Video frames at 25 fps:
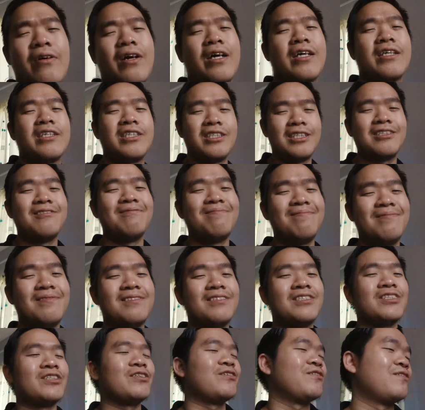crash.
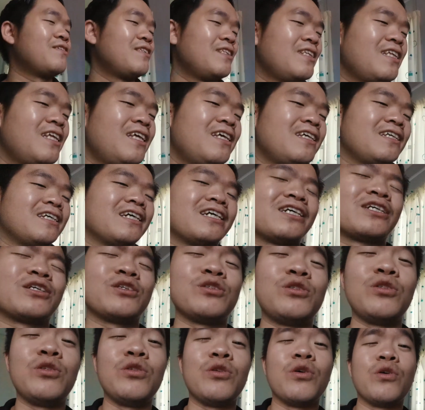So yeah,
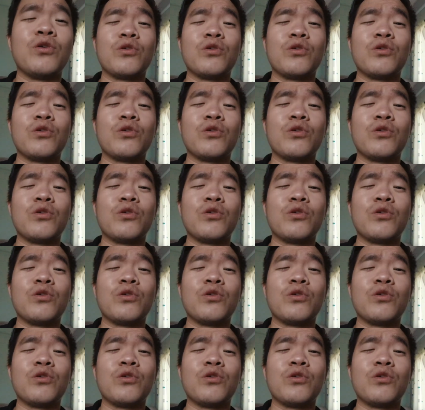good